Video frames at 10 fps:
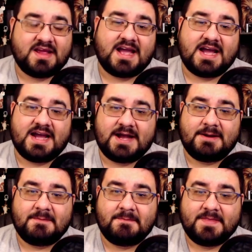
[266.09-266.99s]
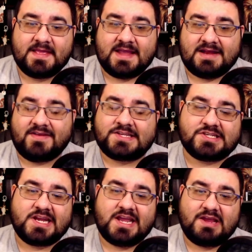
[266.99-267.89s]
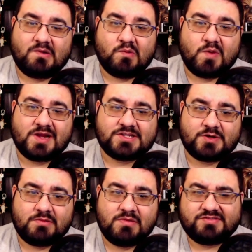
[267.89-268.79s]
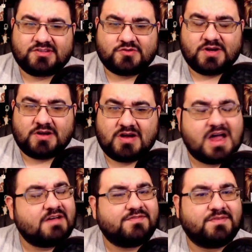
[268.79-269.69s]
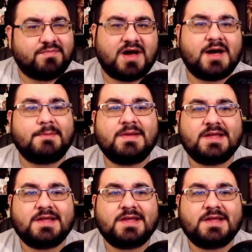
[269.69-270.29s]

And eventually, once she removes the trigger off the bomb,